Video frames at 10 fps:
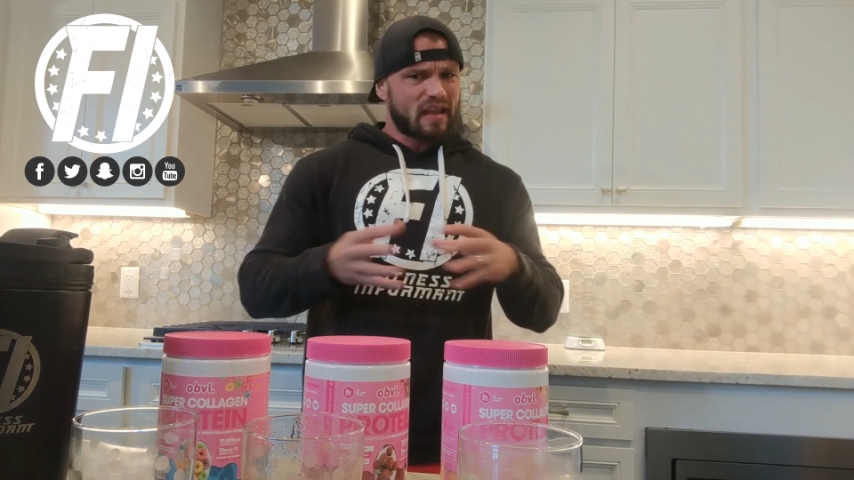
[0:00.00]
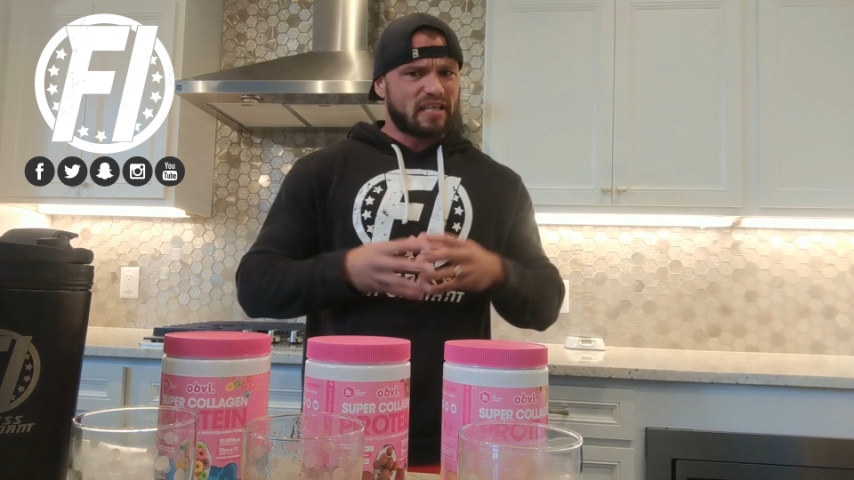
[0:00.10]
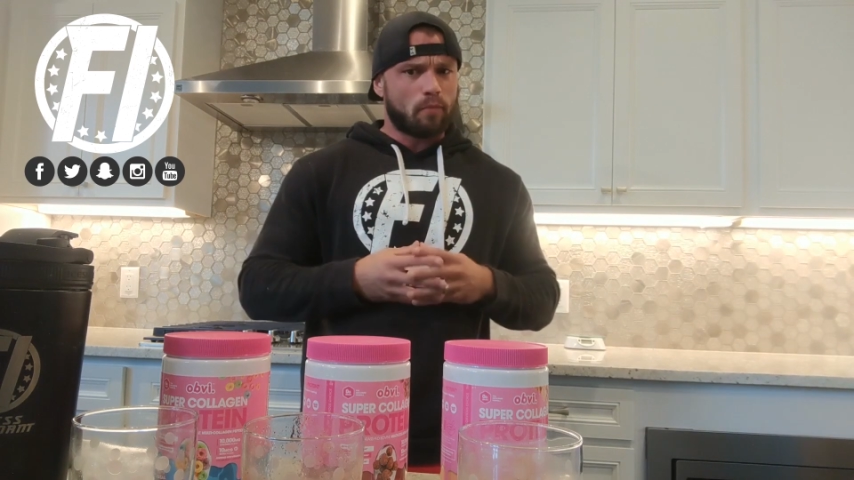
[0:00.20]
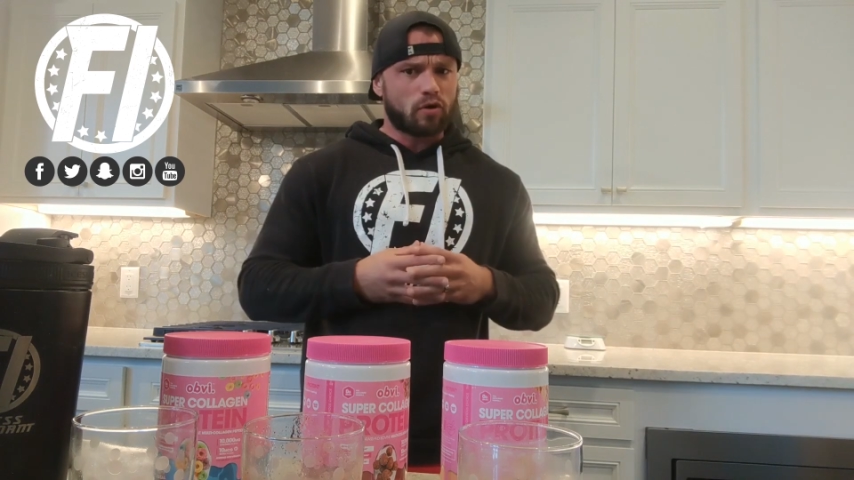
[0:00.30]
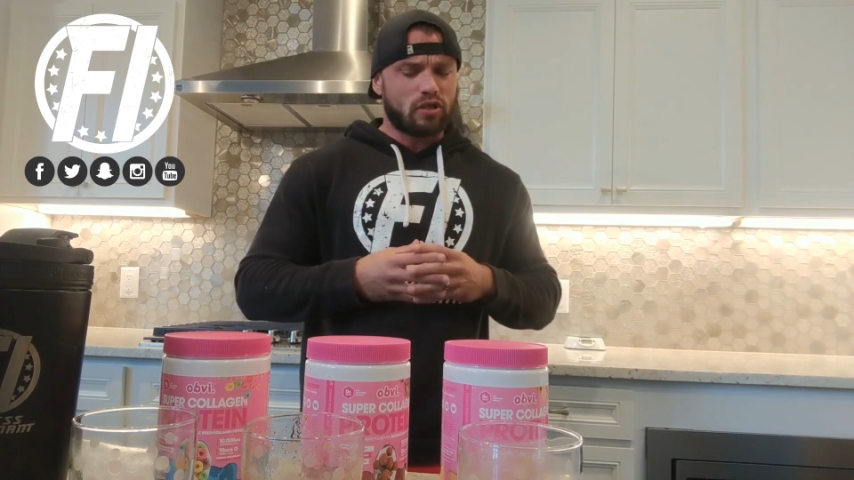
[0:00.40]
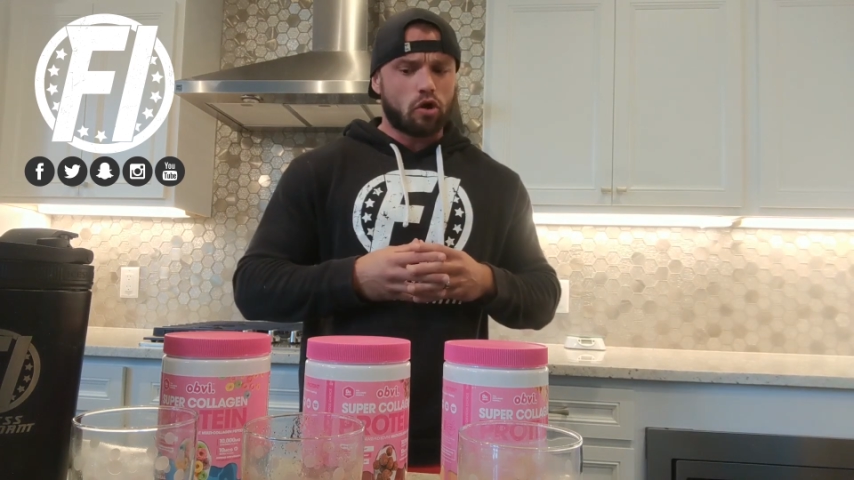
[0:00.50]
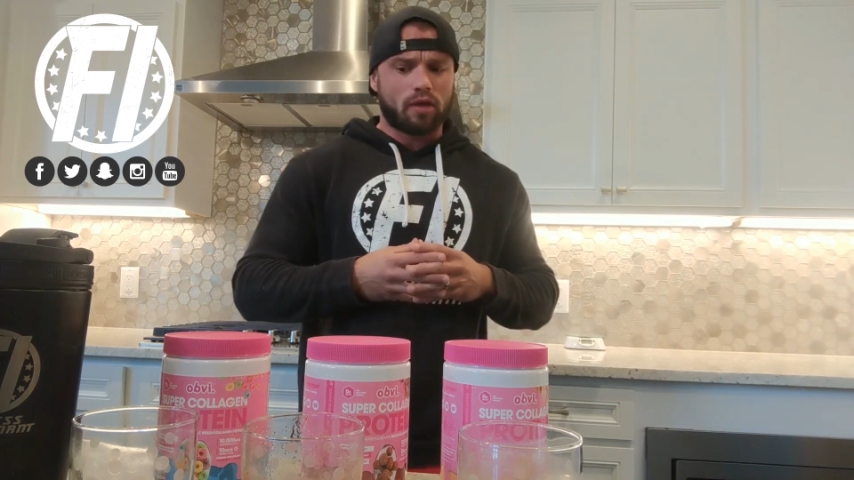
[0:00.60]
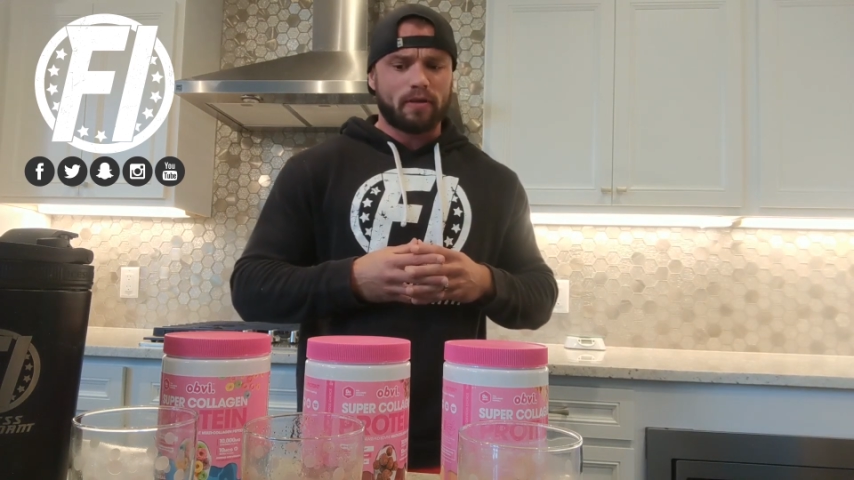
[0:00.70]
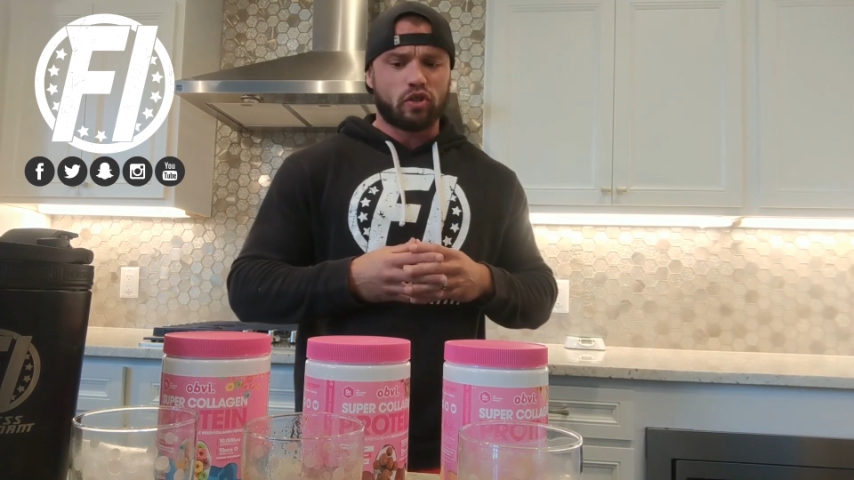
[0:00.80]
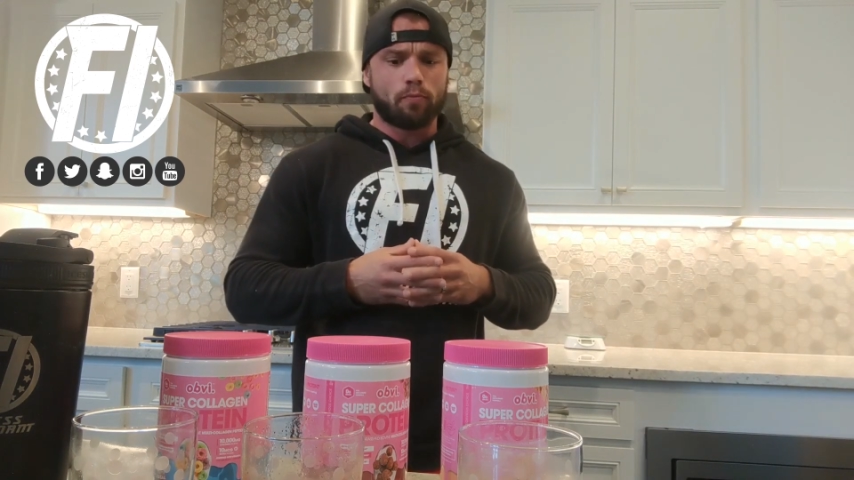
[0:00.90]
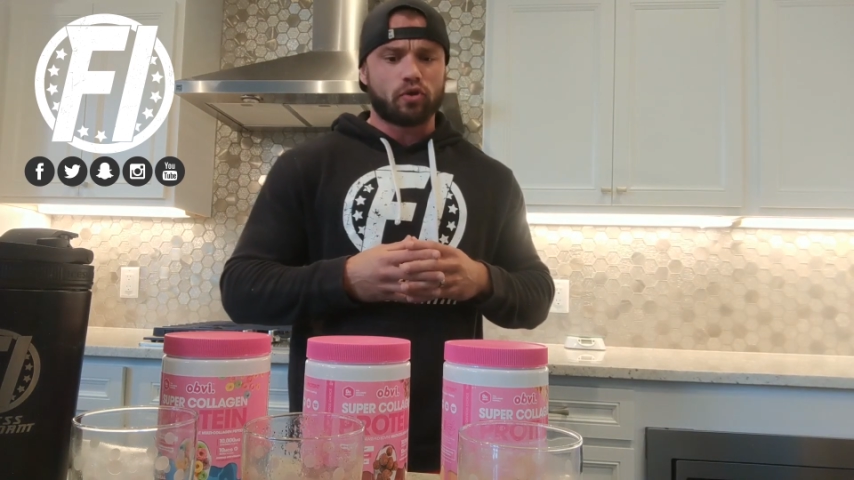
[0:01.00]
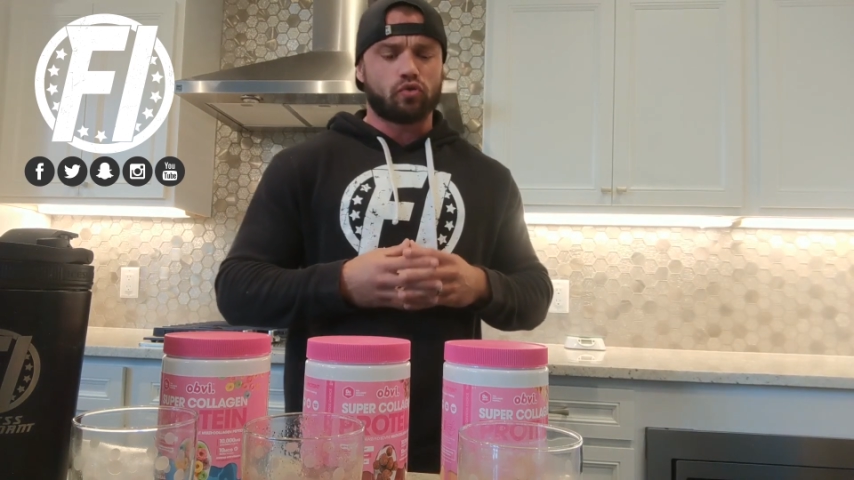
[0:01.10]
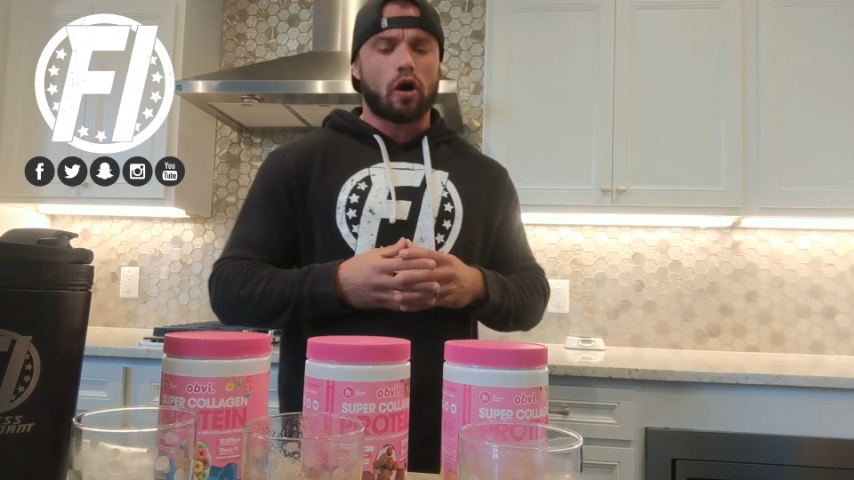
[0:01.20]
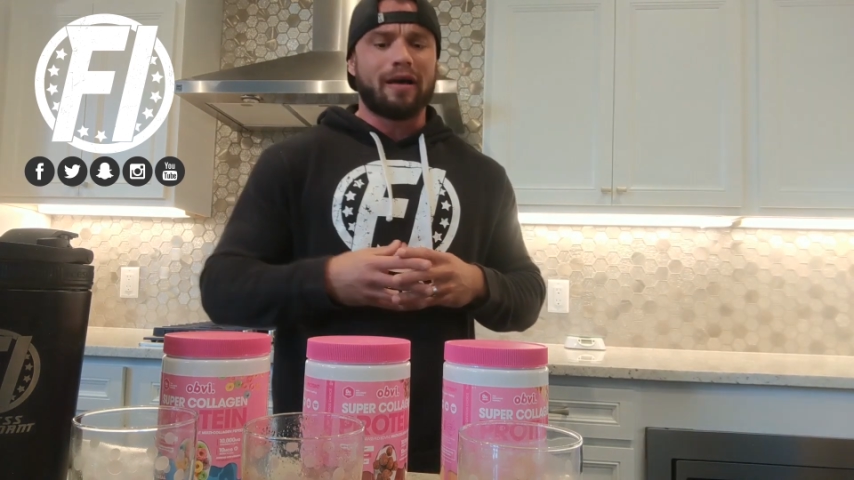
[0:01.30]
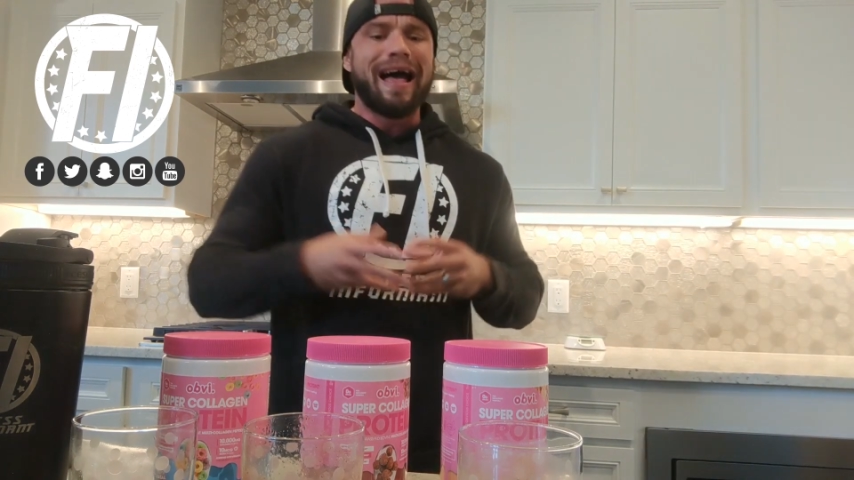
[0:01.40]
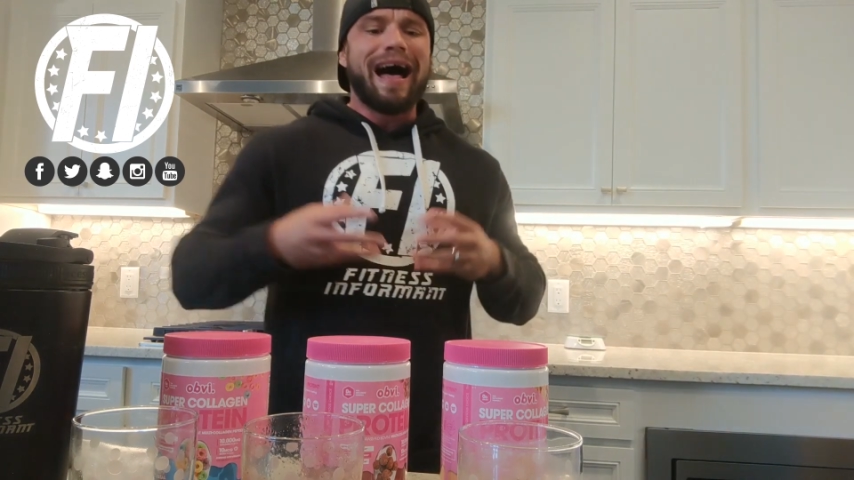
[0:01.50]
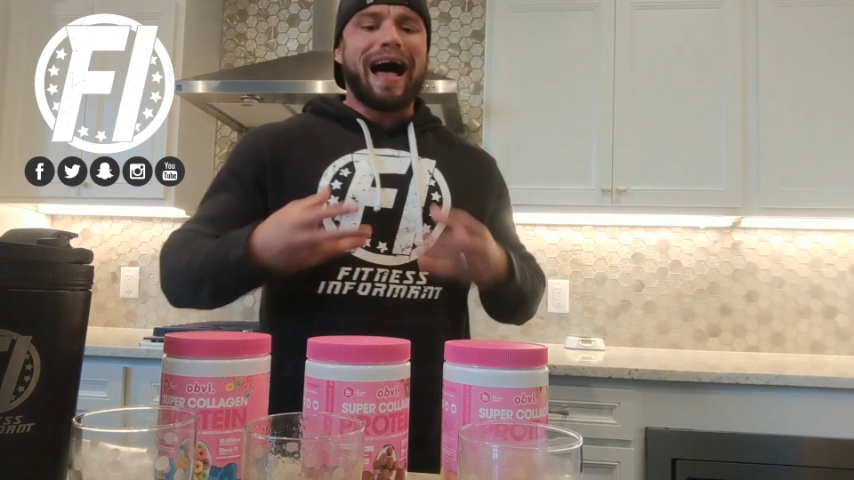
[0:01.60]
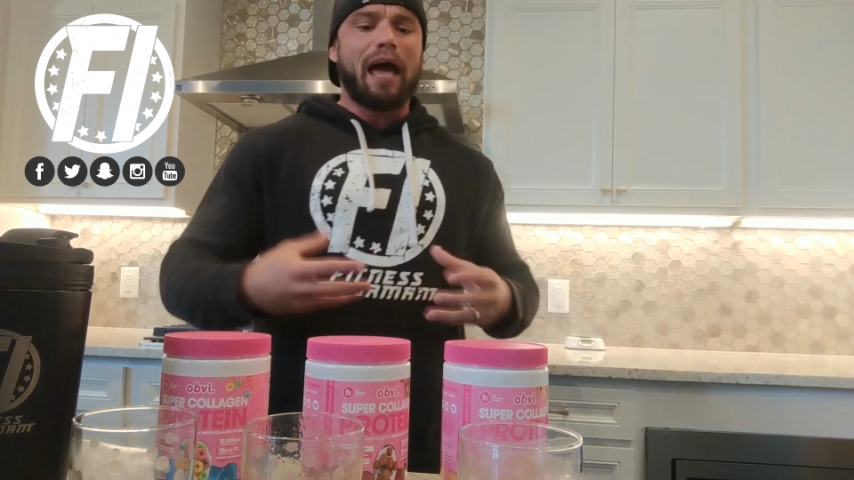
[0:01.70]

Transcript: as most you know, can be super strong.